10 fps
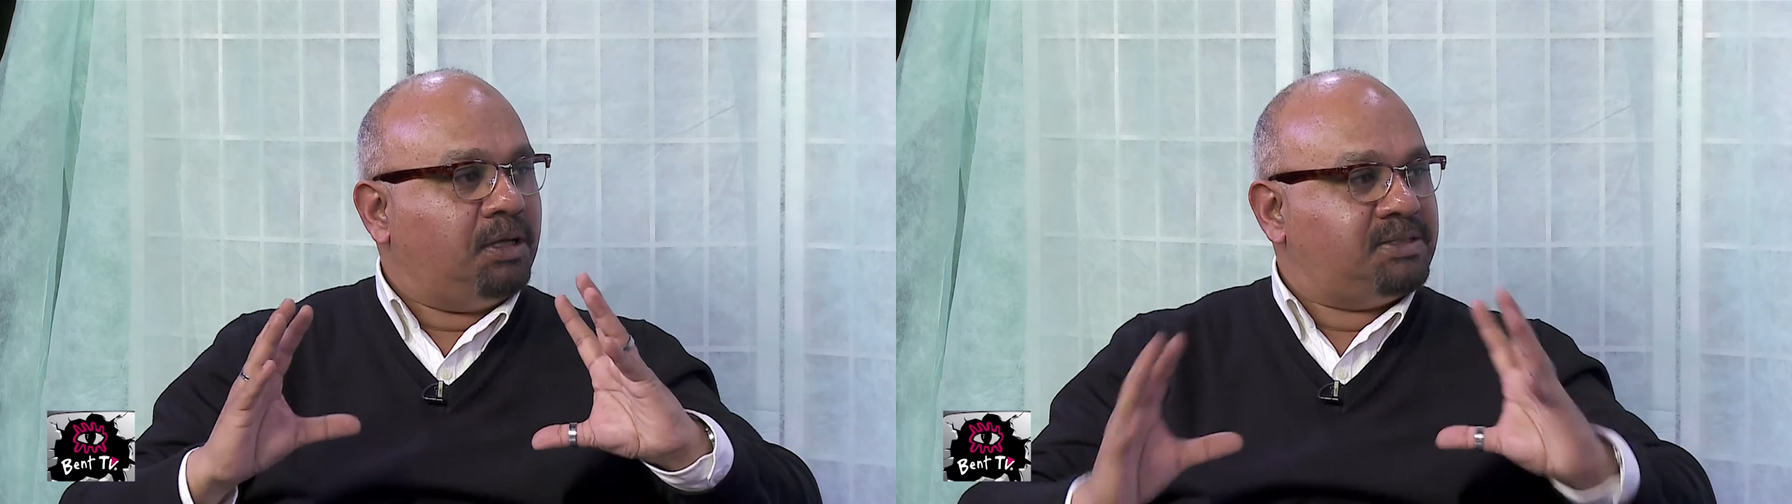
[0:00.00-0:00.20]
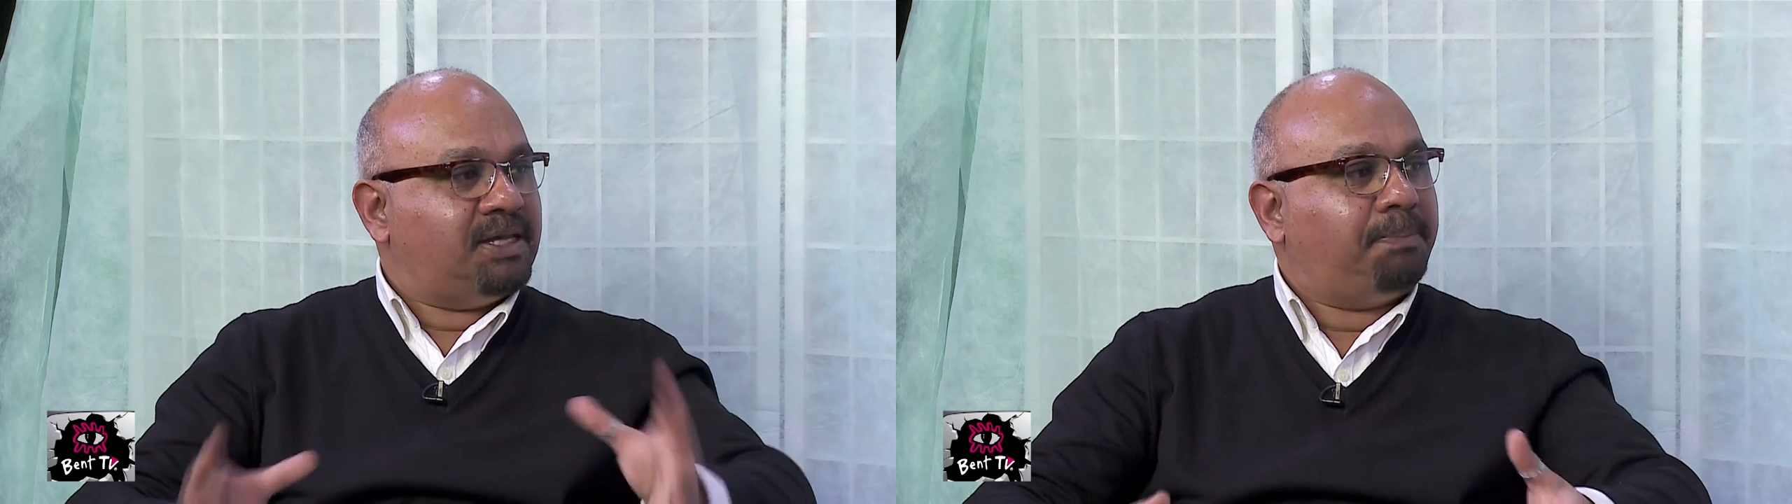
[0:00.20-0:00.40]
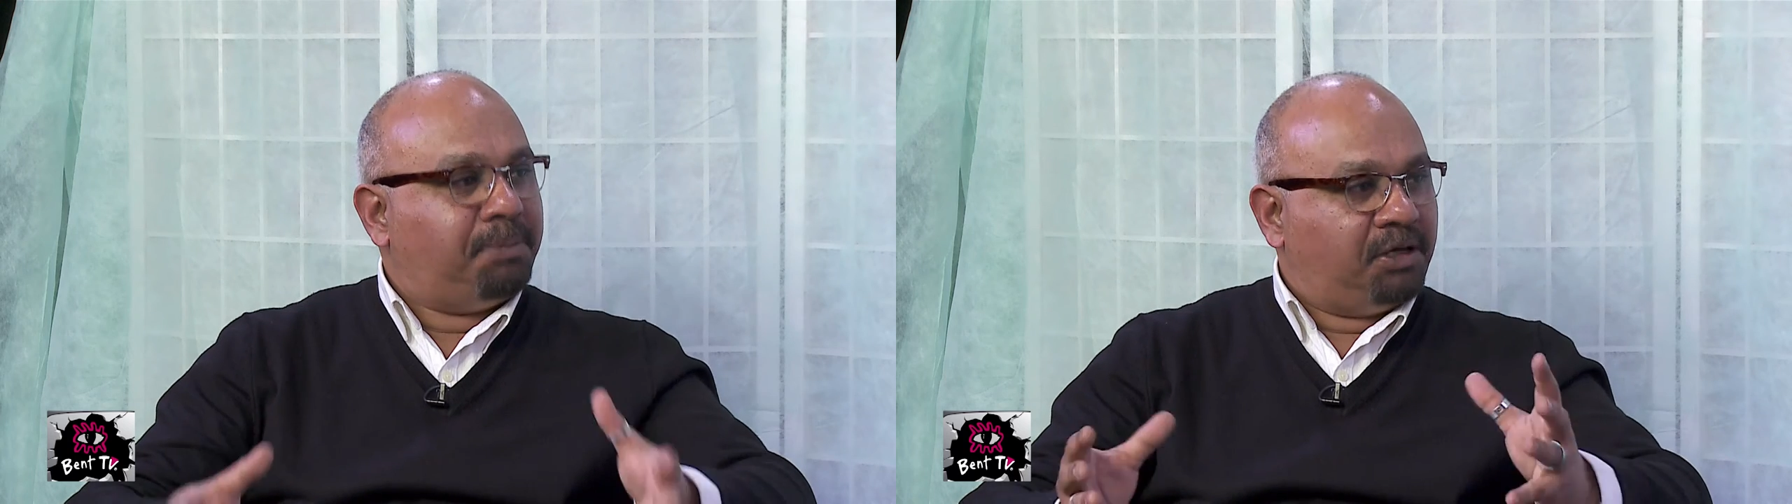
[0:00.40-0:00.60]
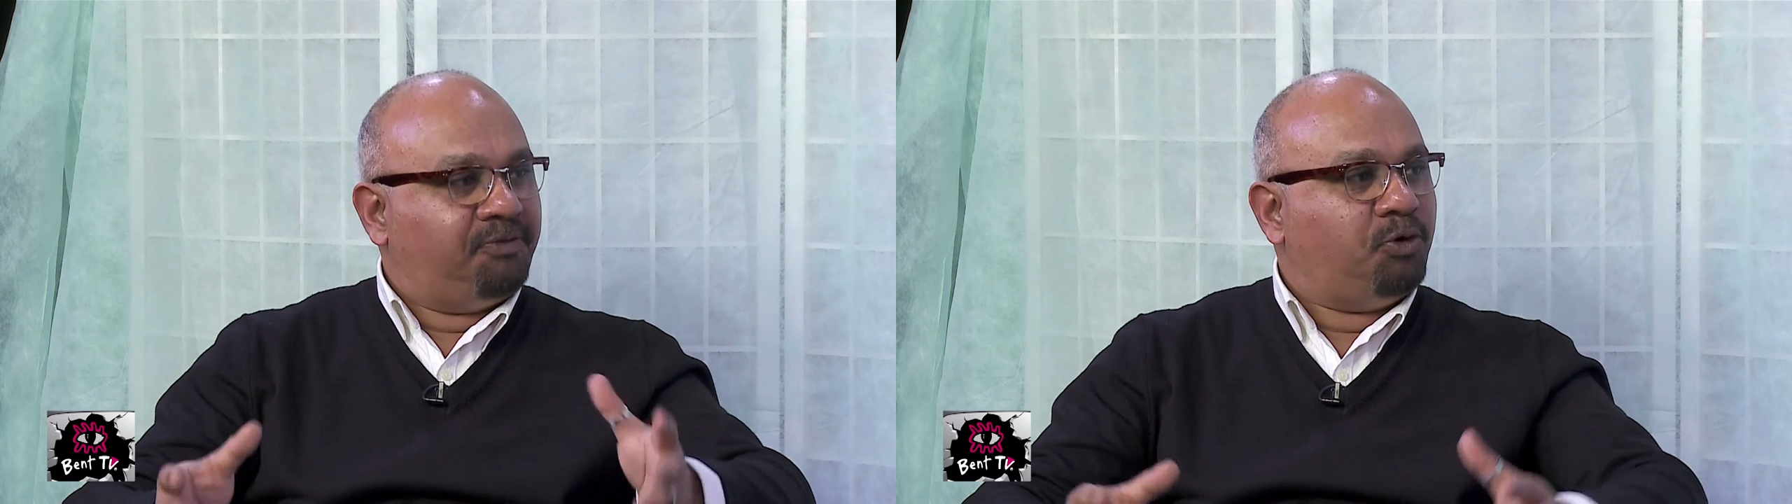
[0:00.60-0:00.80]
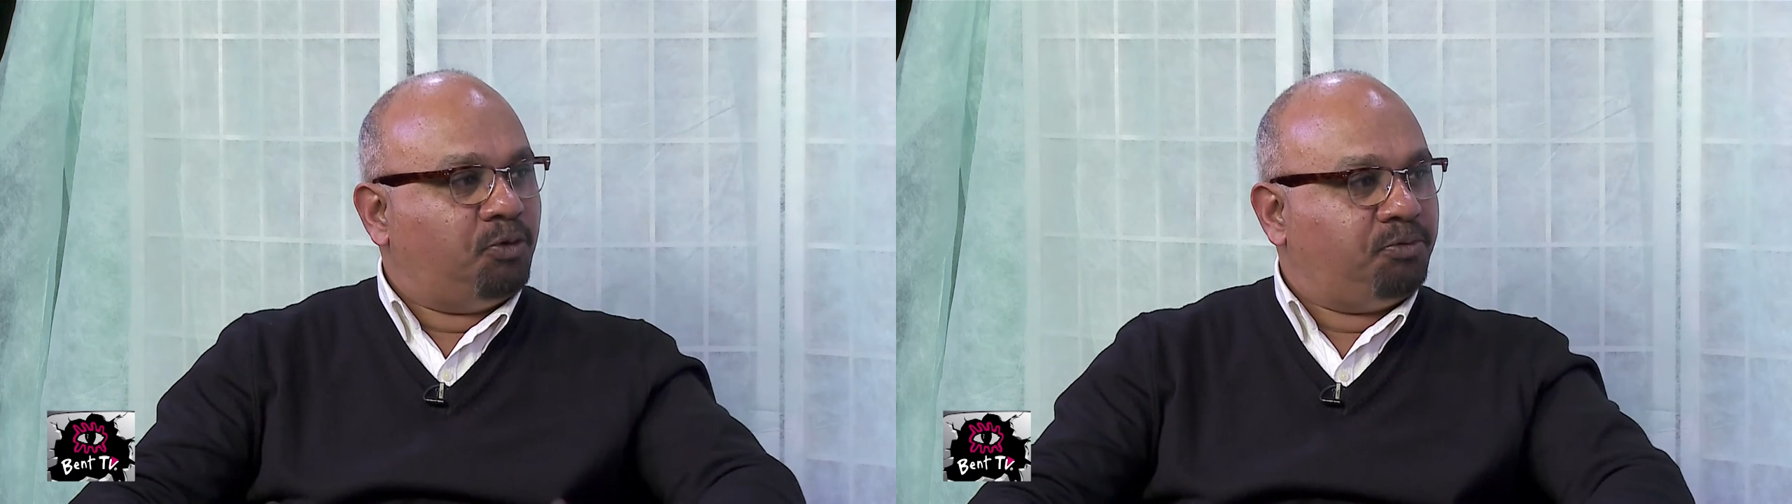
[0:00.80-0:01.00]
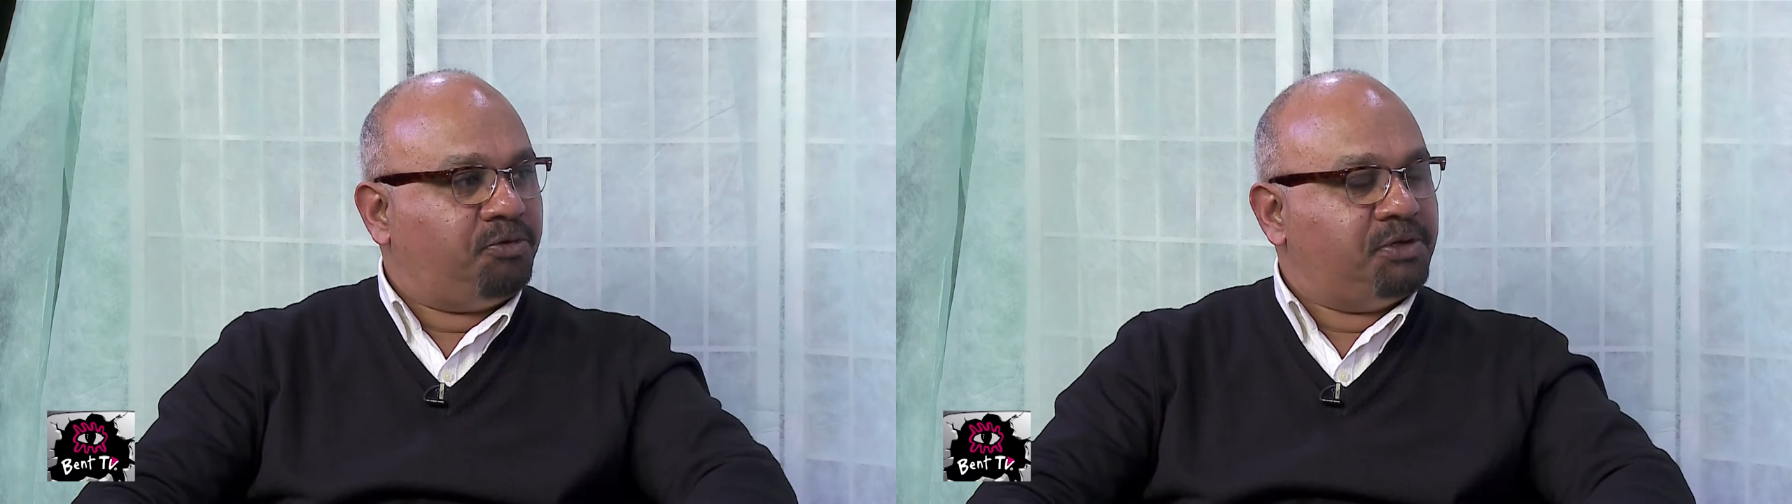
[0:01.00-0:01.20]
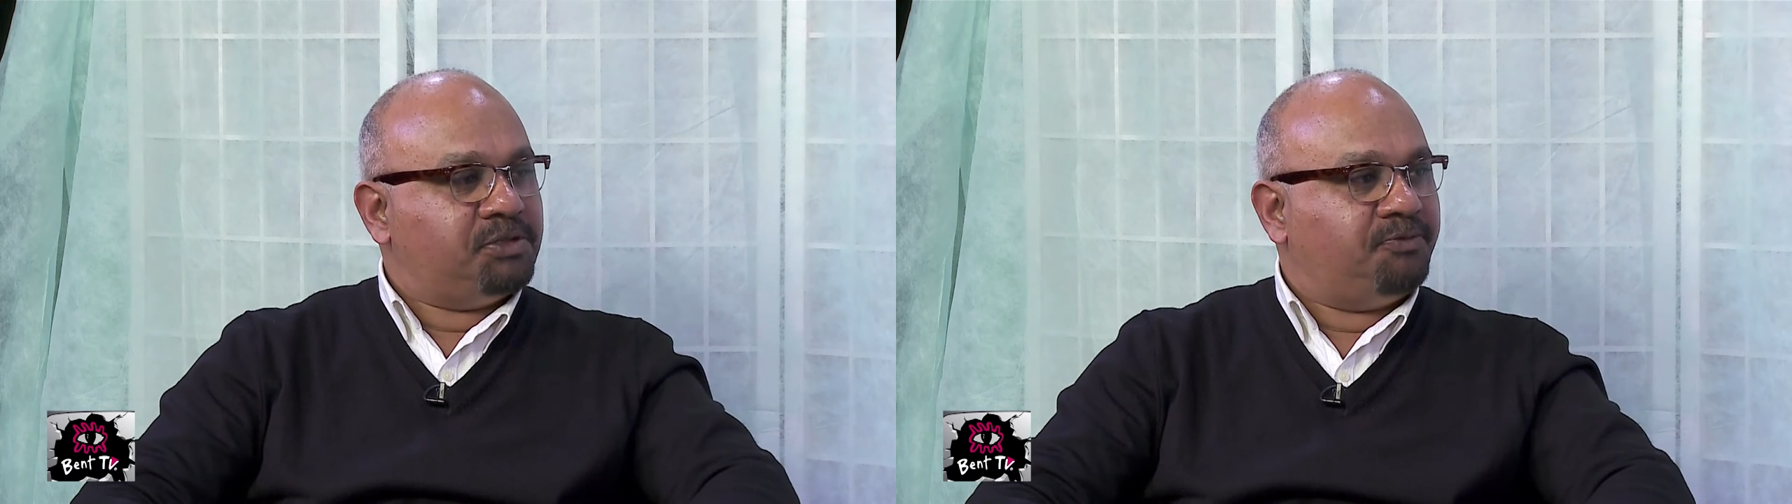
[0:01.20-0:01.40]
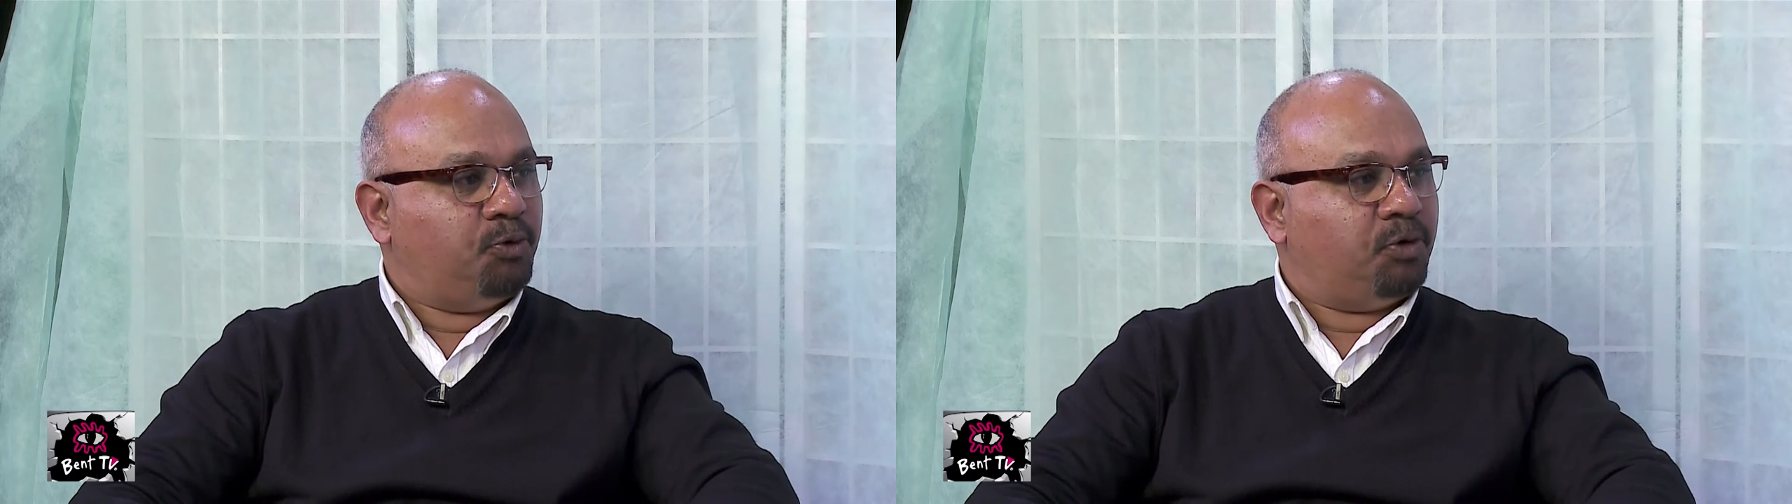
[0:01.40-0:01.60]
Is that part of the
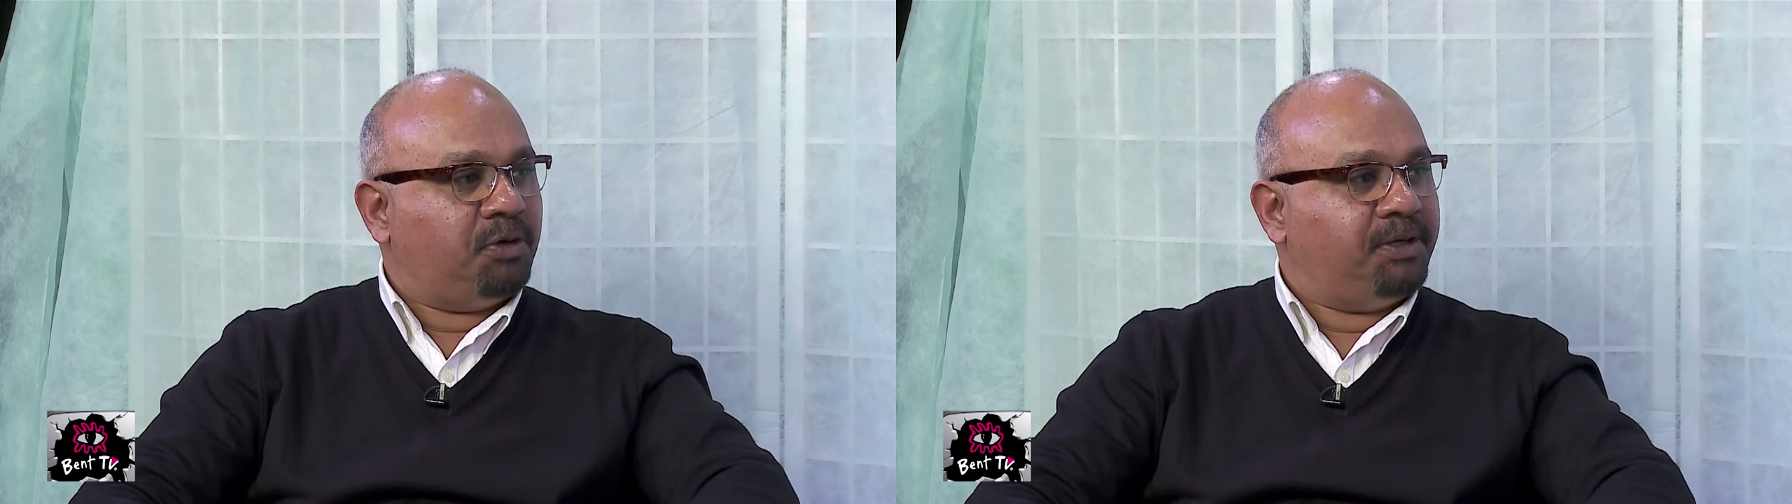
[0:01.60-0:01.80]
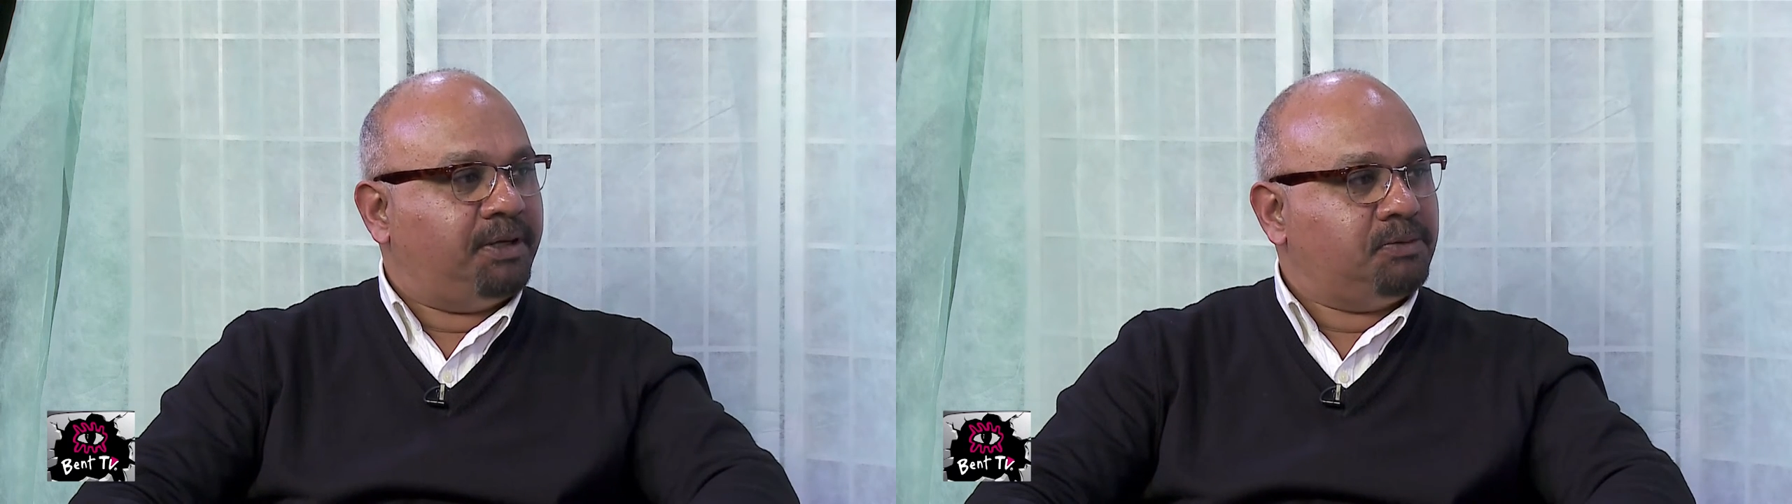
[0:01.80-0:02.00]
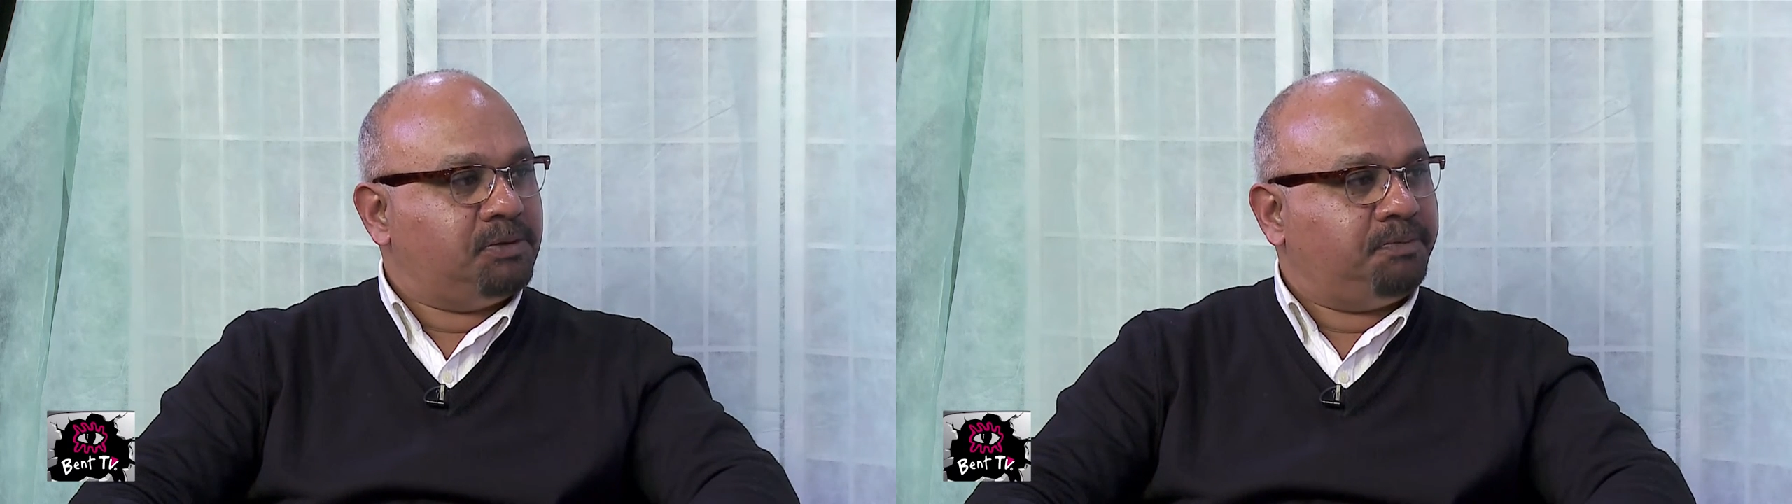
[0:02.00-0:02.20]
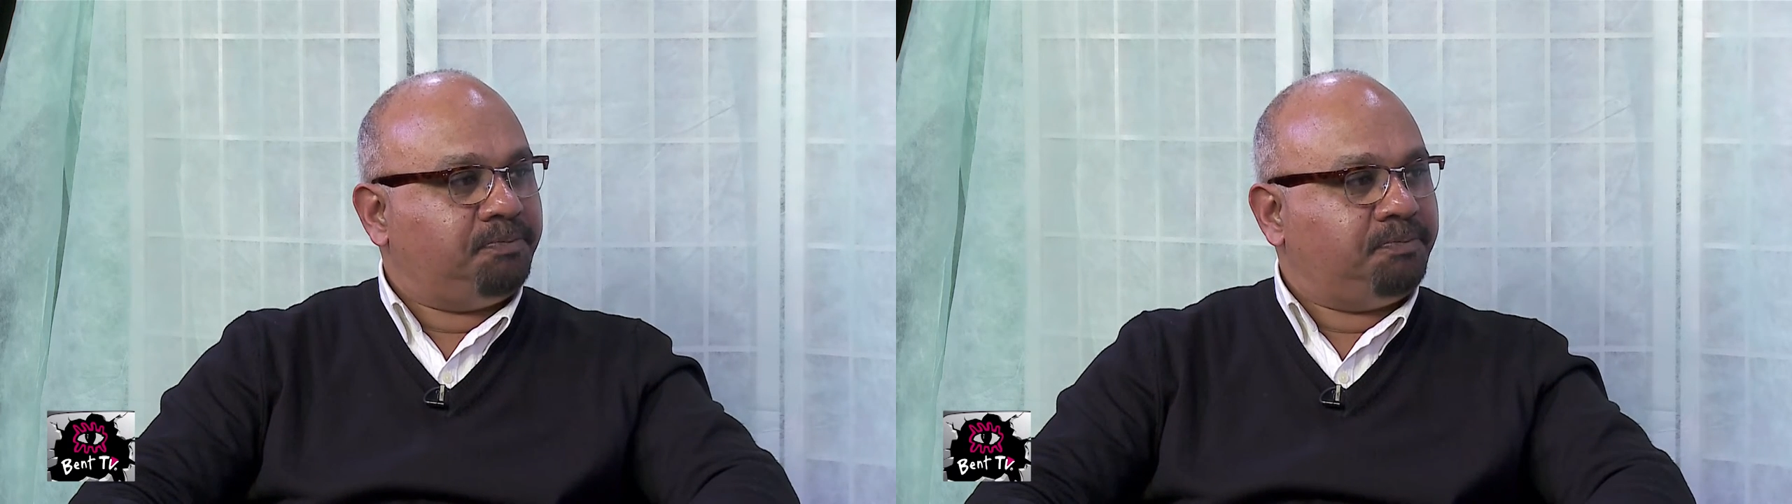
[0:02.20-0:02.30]
reason for your coming out?